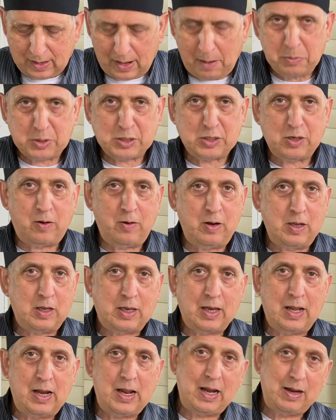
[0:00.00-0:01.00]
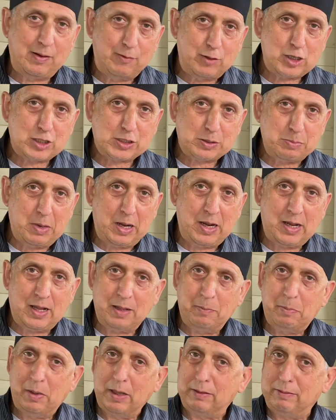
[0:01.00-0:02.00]
I'm sorry you cannot have the
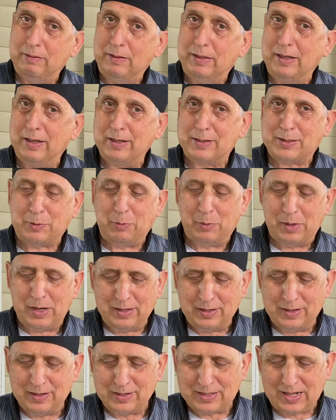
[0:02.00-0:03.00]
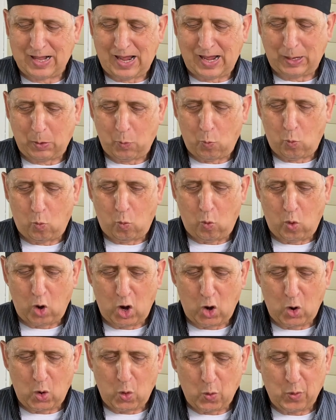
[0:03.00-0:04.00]
smell, but this one is like,
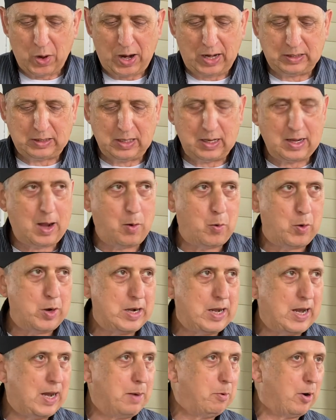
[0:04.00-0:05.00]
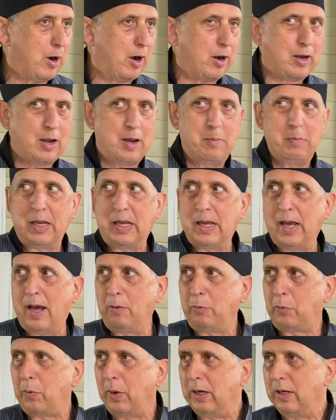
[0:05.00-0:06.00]
whoa. I think our neighbor are coming
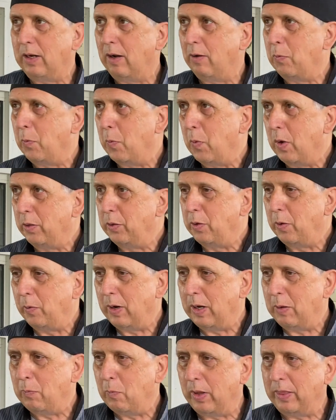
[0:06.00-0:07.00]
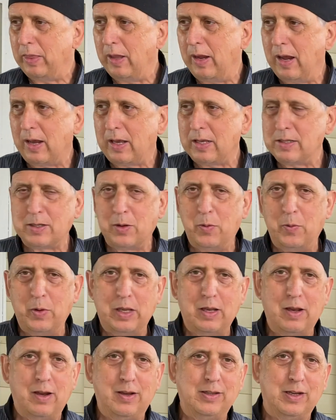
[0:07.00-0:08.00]
out right now wondering what the heck is
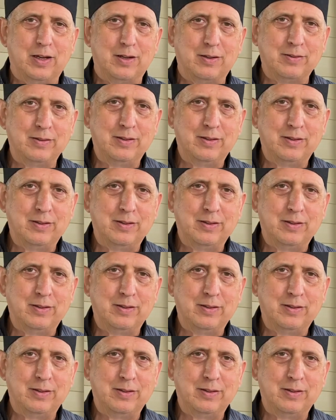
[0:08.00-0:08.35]
going on here.